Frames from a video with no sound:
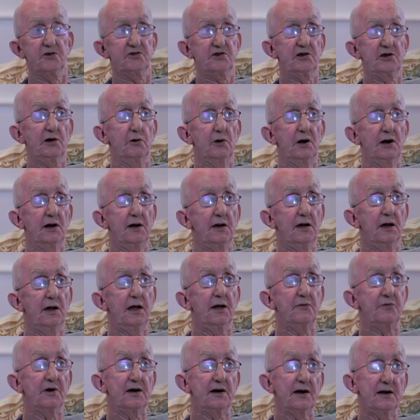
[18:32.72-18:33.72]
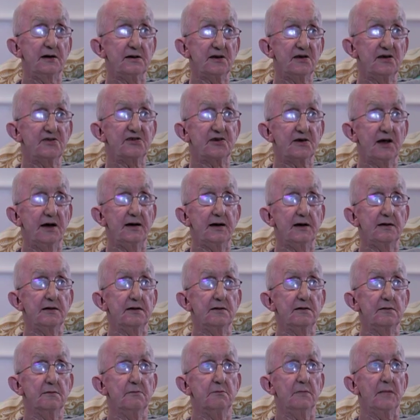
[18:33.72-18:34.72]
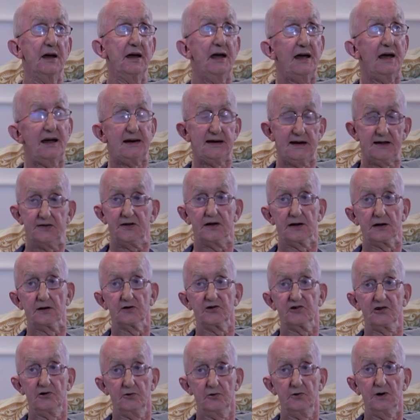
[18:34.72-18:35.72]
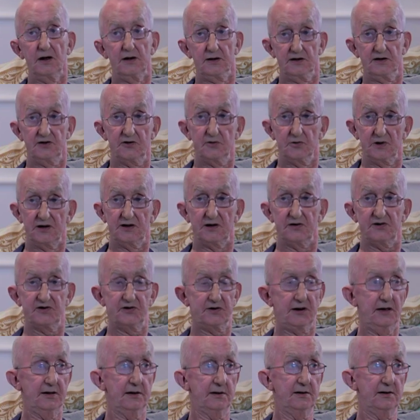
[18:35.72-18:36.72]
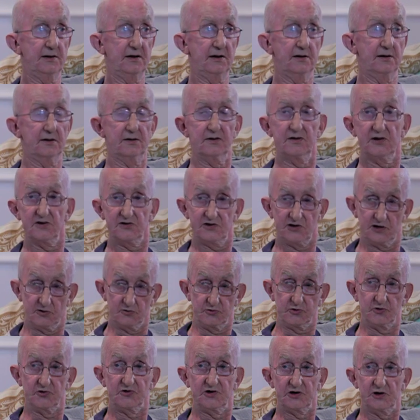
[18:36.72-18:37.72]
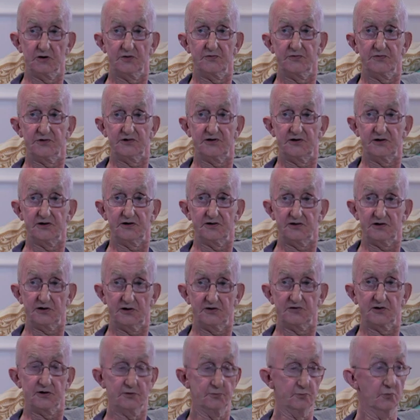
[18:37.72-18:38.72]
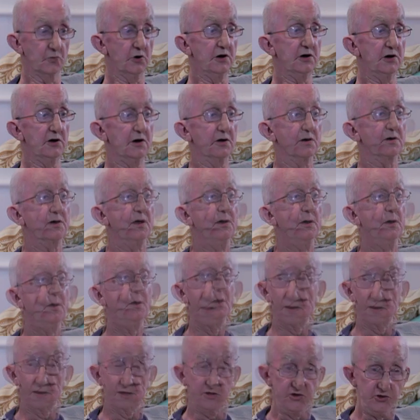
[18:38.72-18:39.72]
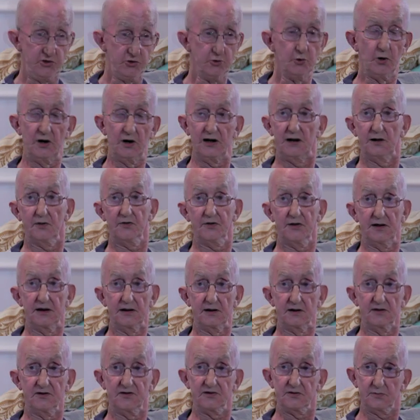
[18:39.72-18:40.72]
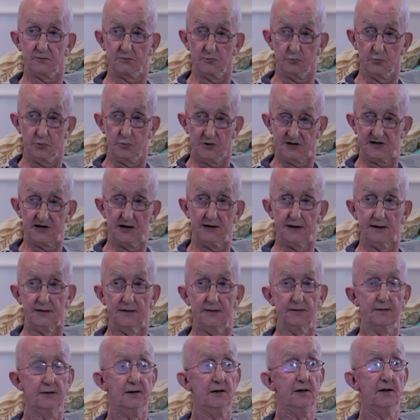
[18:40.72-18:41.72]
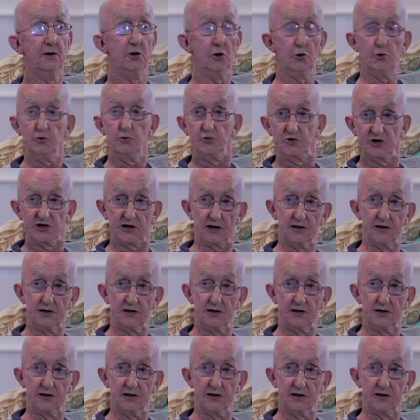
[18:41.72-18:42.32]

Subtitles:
So if I understand anything at all, I do understand how the social services system worked. I knew how things were done, who to go.